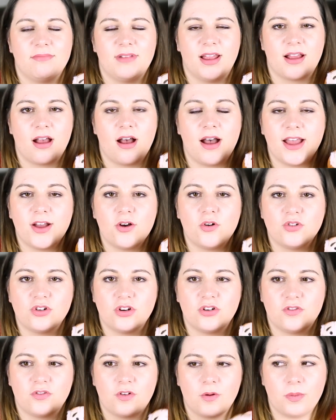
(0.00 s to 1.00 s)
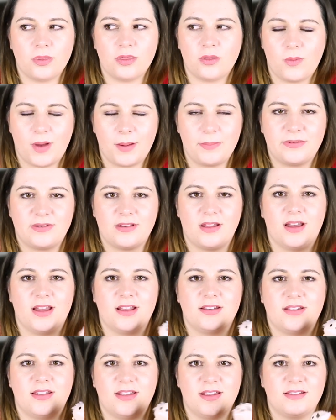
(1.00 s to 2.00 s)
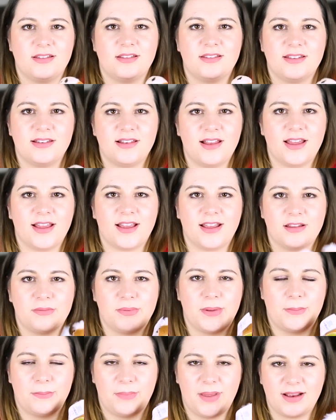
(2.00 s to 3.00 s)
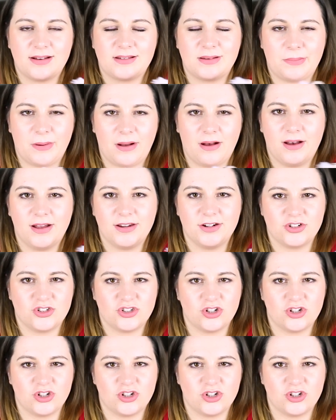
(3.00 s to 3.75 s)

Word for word: Like I ordered from the website, so this isn't like it's been picked apart in a